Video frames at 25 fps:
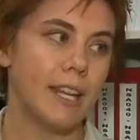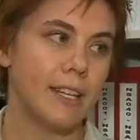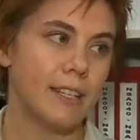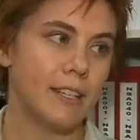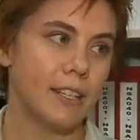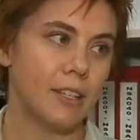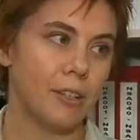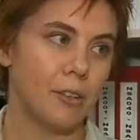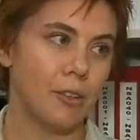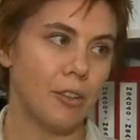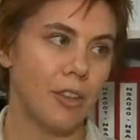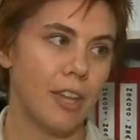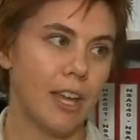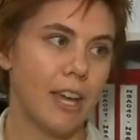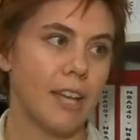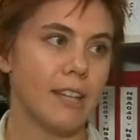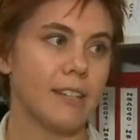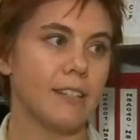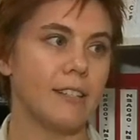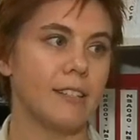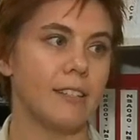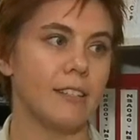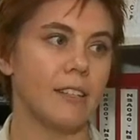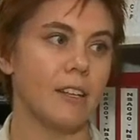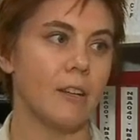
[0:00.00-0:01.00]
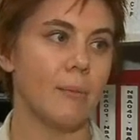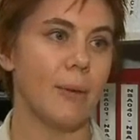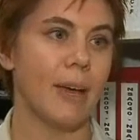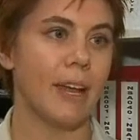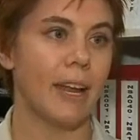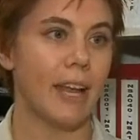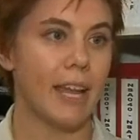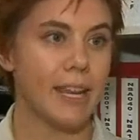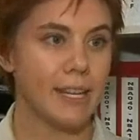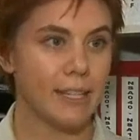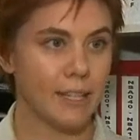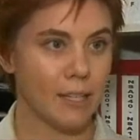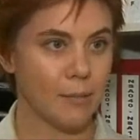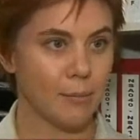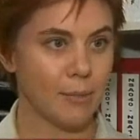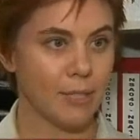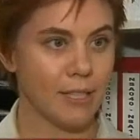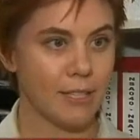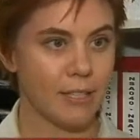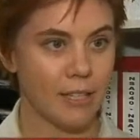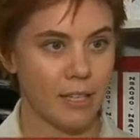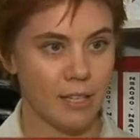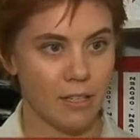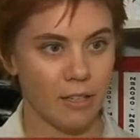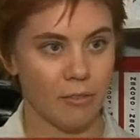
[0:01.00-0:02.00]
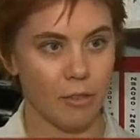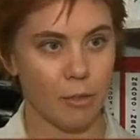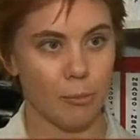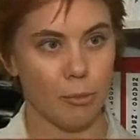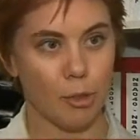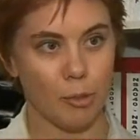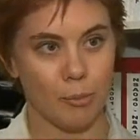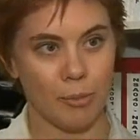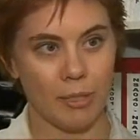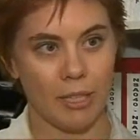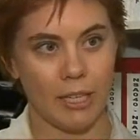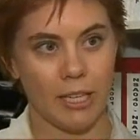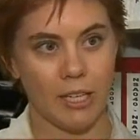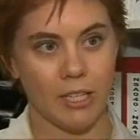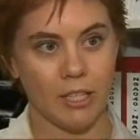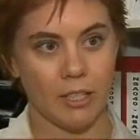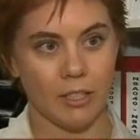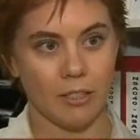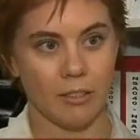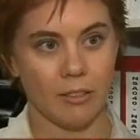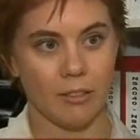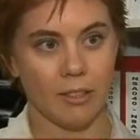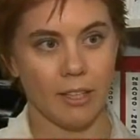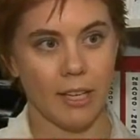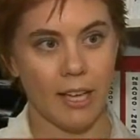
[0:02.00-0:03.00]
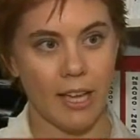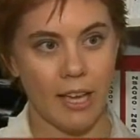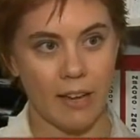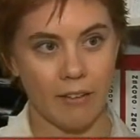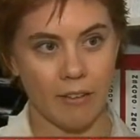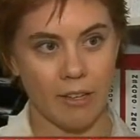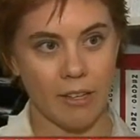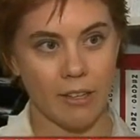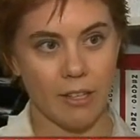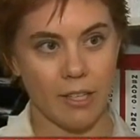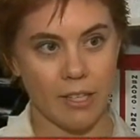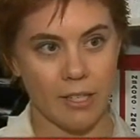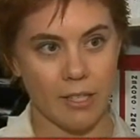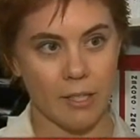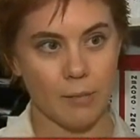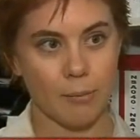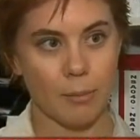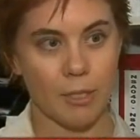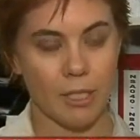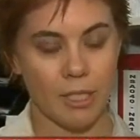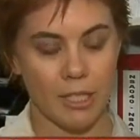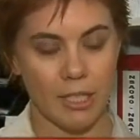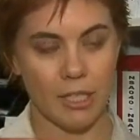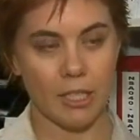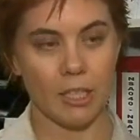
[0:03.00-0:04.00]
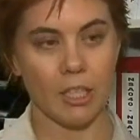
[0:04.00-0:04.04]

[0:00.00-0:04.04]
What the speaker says: We can tell that about 18% of the population carry these